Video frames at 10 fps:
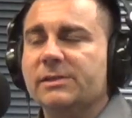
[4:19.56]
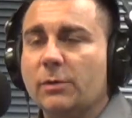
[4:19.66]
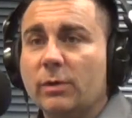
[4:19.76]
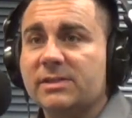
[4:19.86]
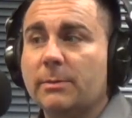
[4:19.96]

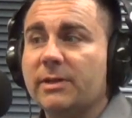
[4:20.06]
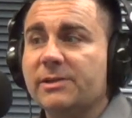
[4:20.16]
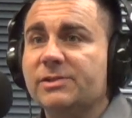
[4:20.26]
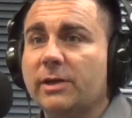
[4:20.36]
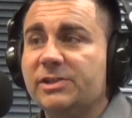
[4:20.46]
So what are some of
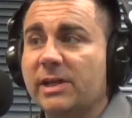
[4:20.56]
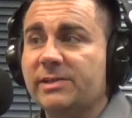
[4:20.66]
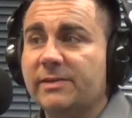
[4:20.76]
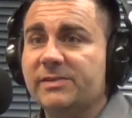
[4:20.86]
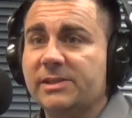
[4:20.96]
those
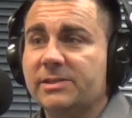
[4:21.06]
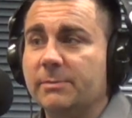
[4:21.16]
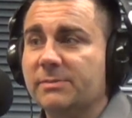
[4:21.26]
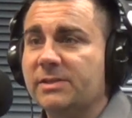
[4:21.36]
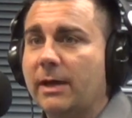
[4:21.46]
digestive
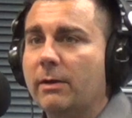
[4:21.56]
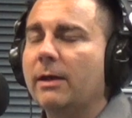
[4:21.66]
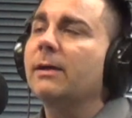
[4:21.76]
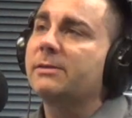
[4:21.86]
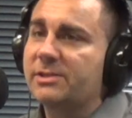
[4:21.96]
symptoms
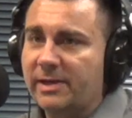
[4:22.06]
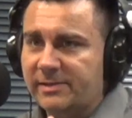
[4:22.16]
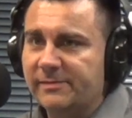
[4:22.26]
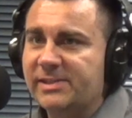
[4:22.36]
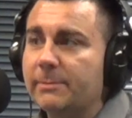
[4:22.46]

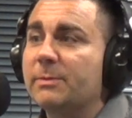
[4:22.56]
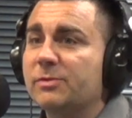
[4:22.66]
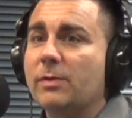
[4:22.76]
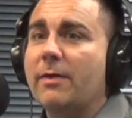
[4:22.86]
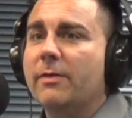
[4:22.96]

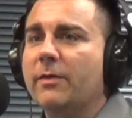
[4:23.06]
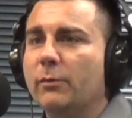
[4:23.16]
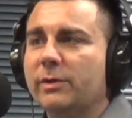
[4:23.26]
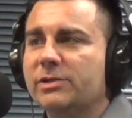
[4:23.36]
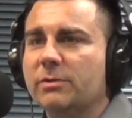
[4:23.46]

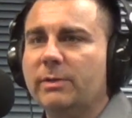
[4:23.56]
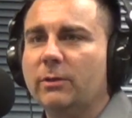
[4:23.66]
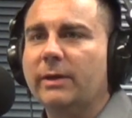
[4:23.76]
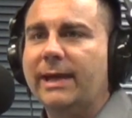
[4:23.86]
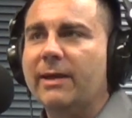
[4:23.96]
that we should be
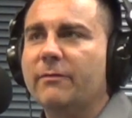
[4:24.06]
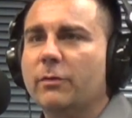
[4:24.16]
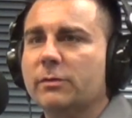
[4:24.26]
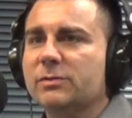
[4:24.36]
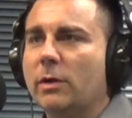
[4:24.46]
looking out
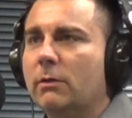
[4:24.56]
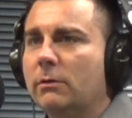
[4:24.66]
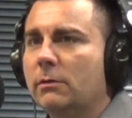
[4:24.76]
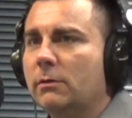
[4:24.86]
for as well?